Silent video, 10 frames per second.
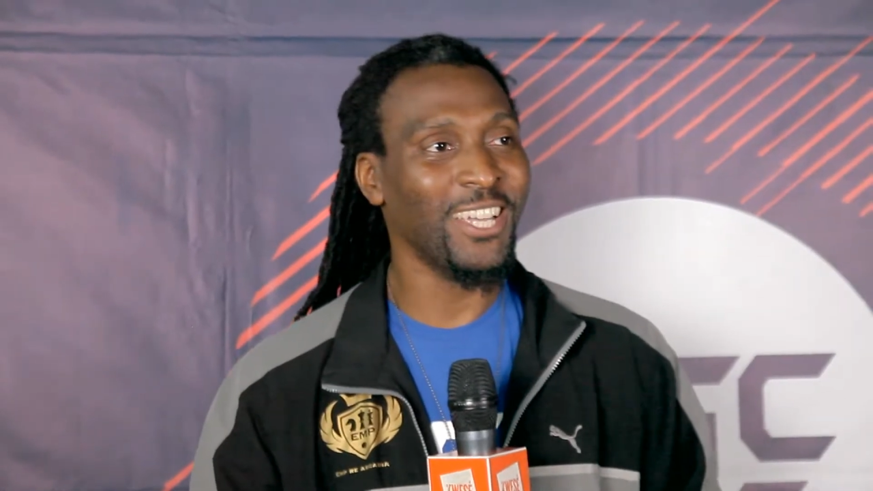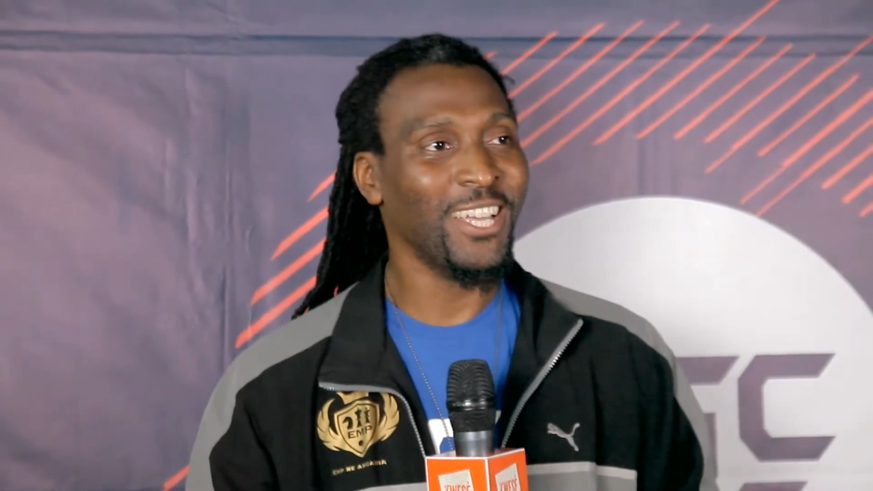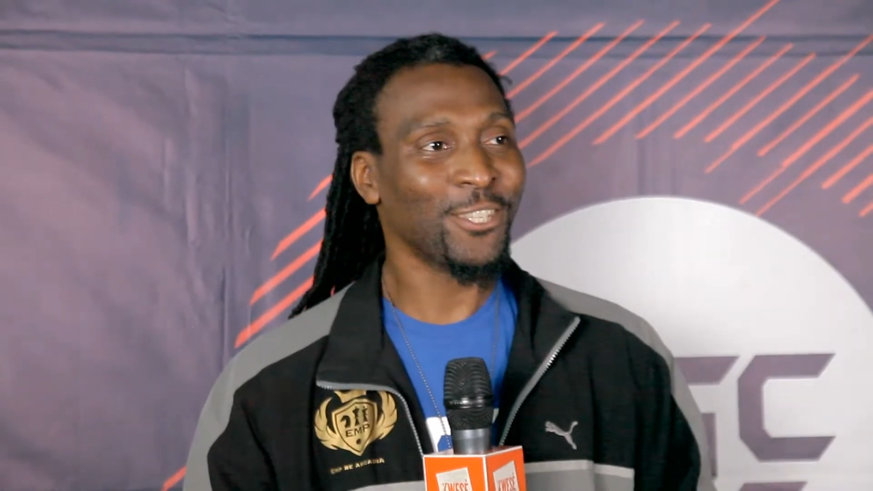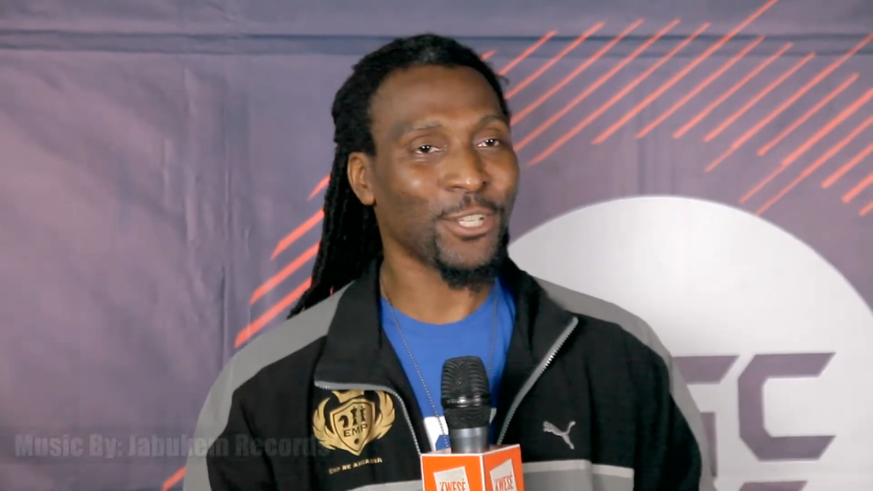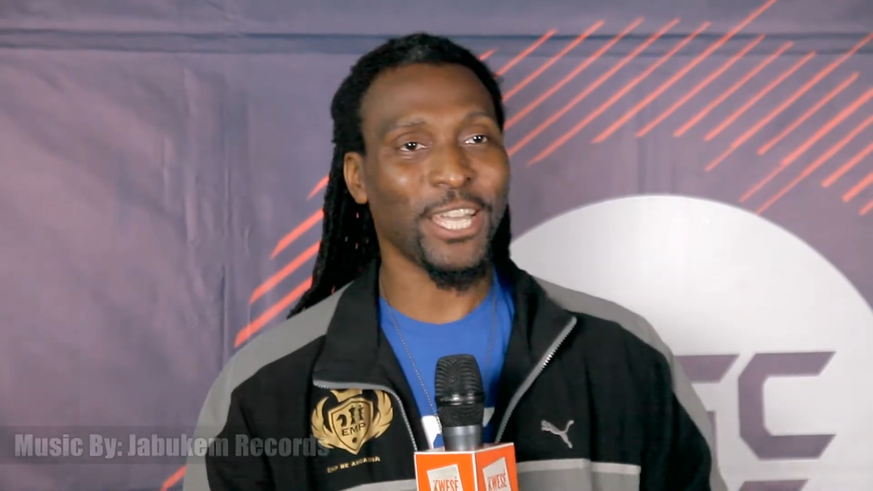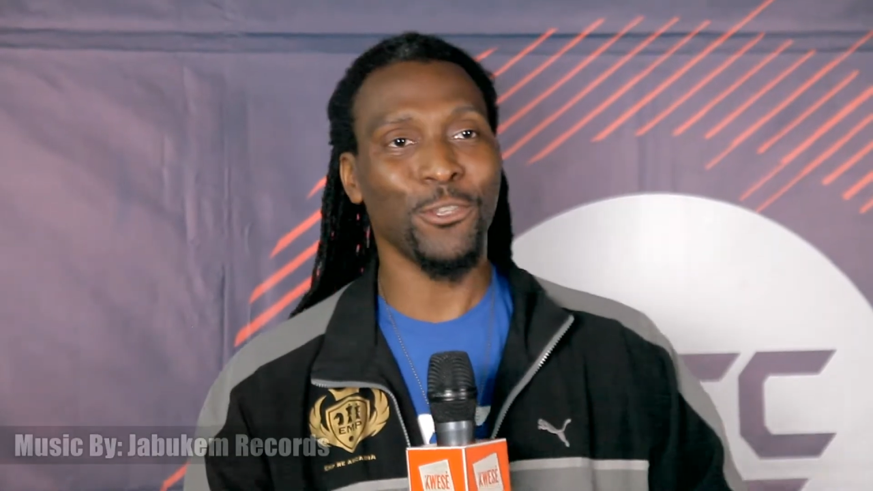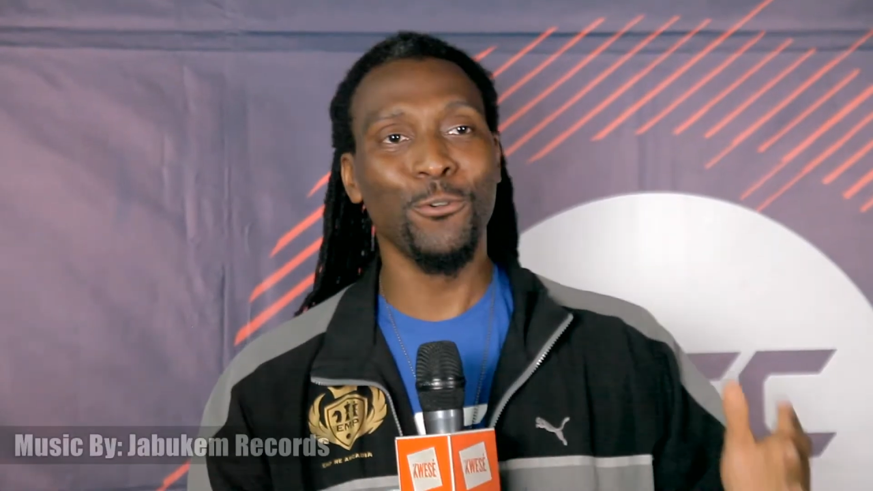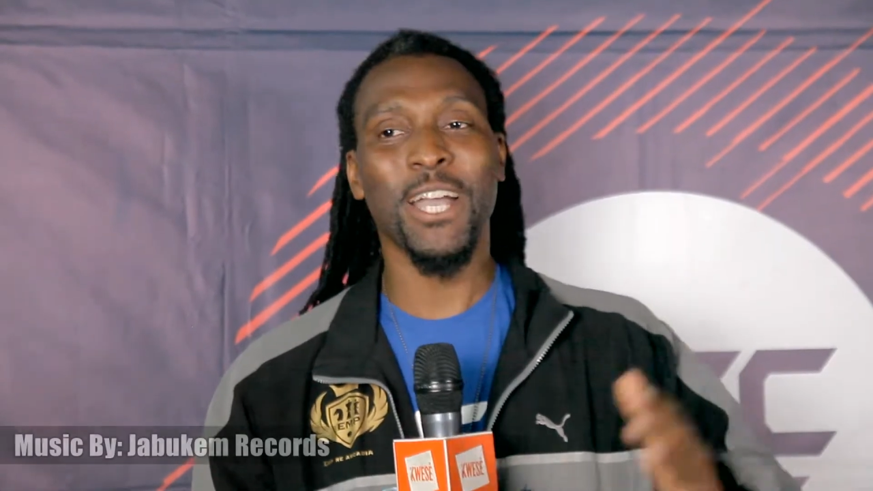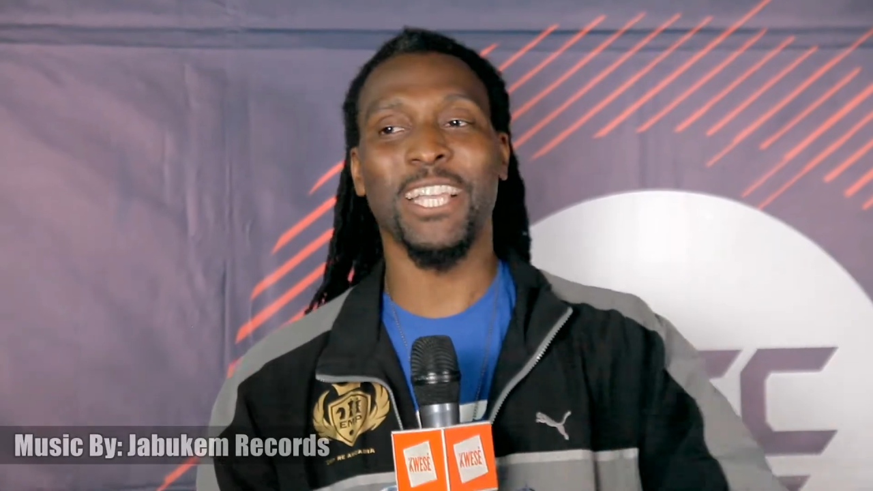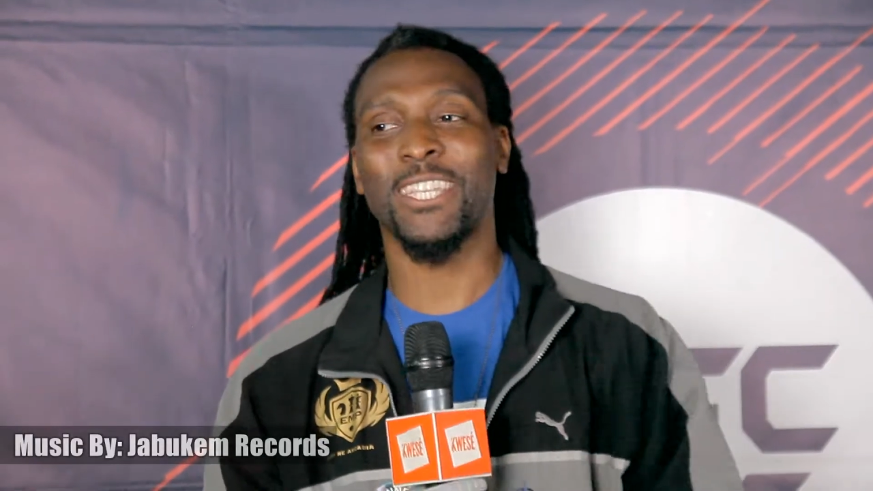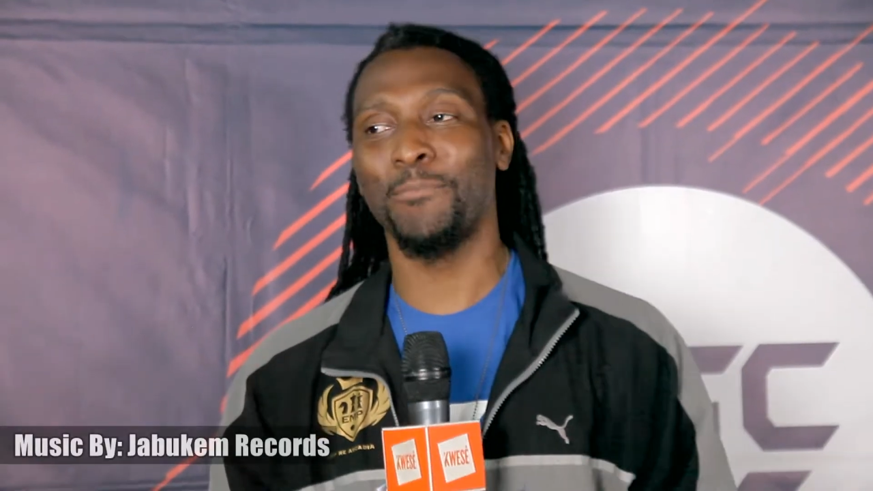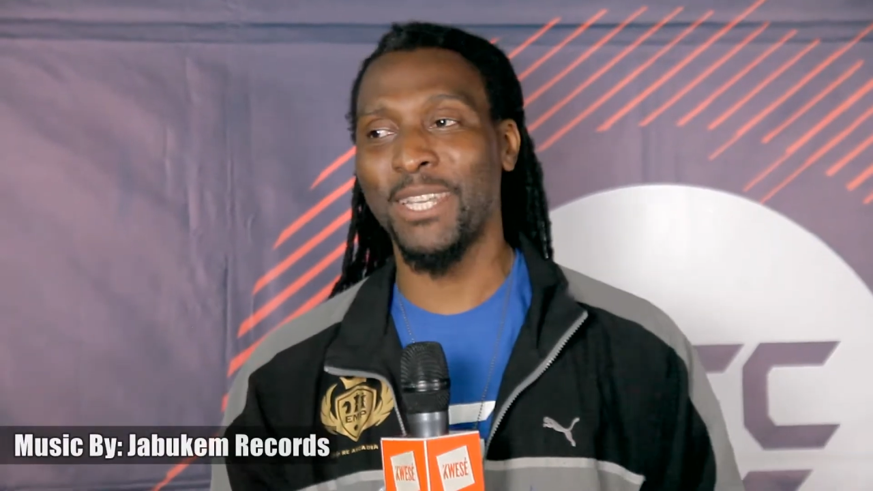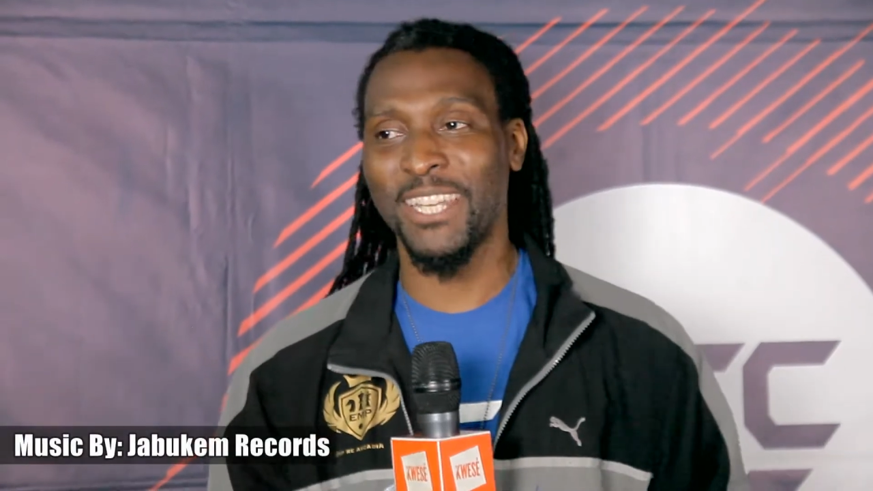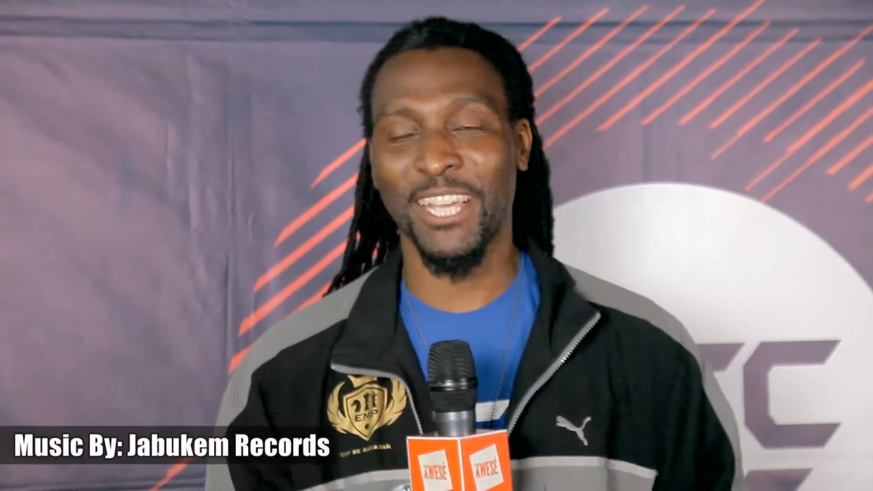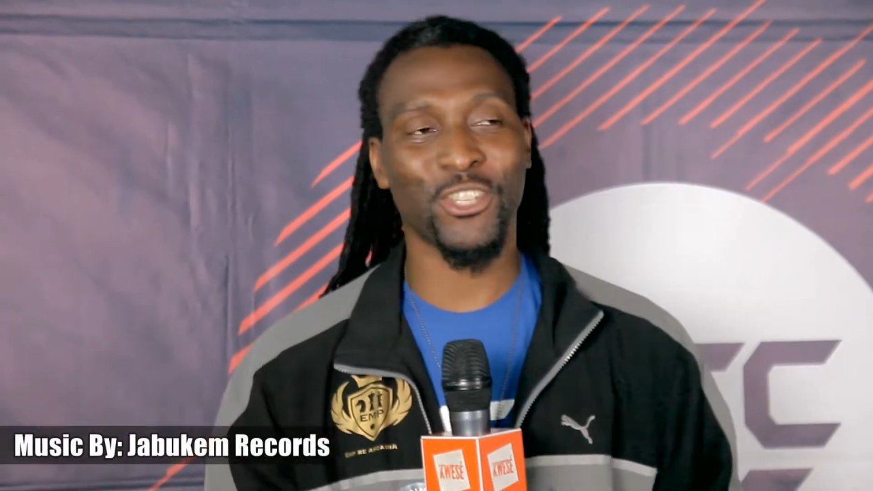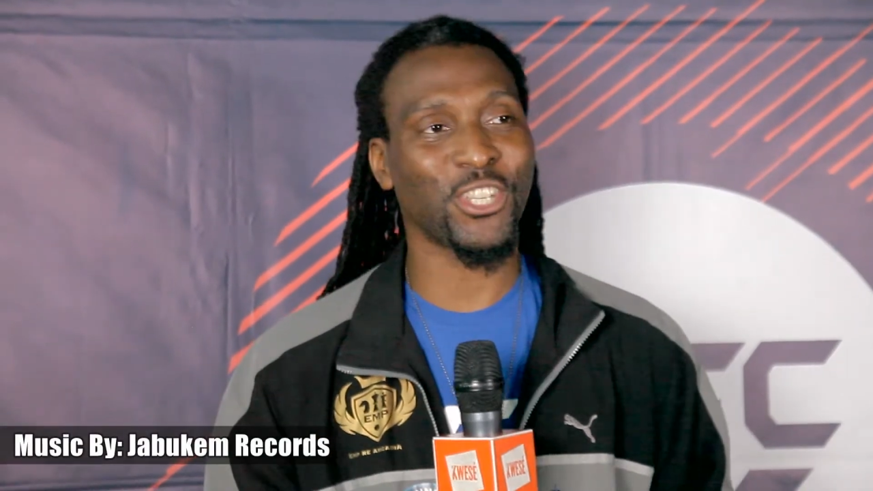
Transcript: so that you guys can be the next